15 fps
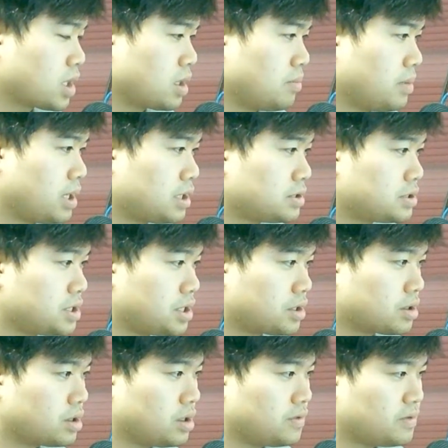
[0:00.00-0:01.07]
Meta's
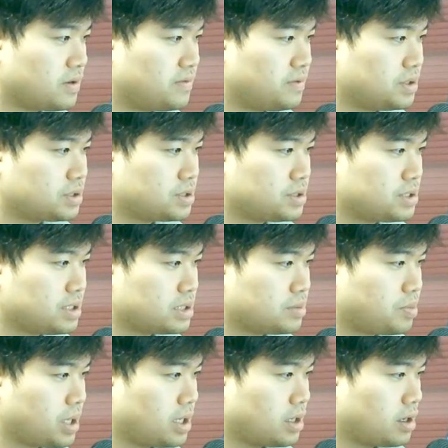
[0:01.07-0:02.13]
year of efficiency is
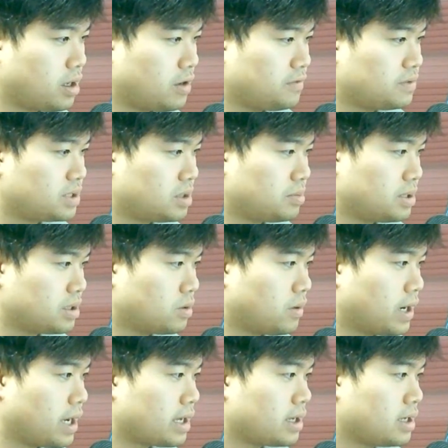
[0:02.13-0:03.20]
paying off in a big
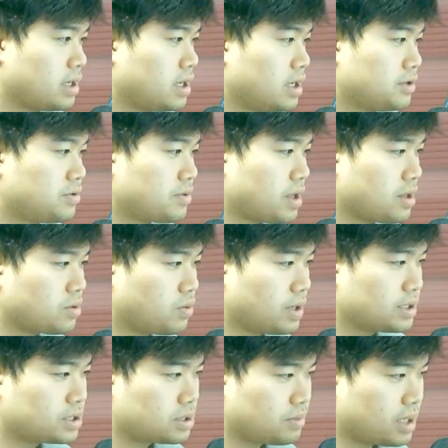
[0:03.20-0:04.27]
way. In
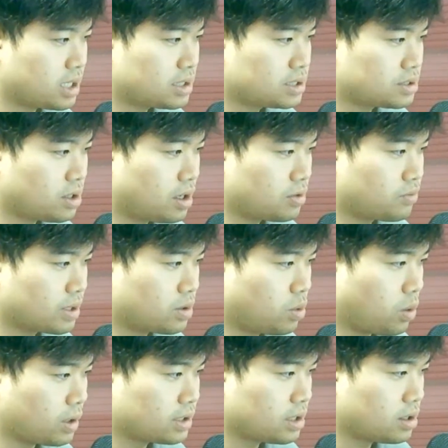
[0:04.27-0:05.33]
2022, Meta stock
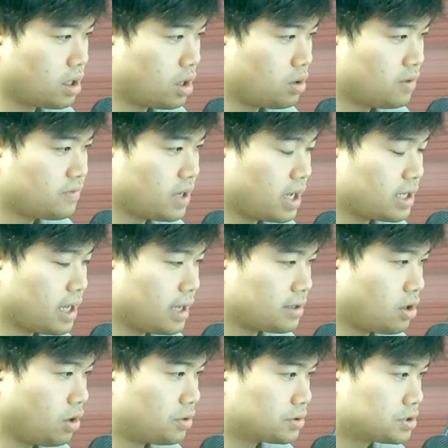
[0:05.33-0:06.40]
recorded a low of
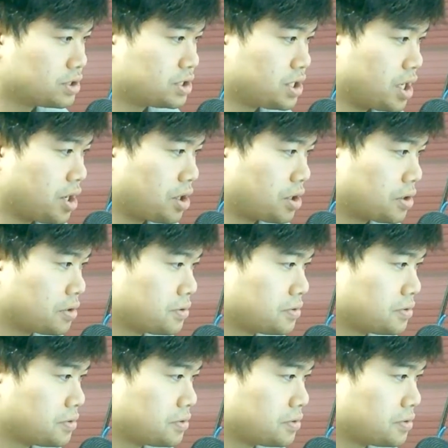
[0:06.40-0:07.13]
$88 a share.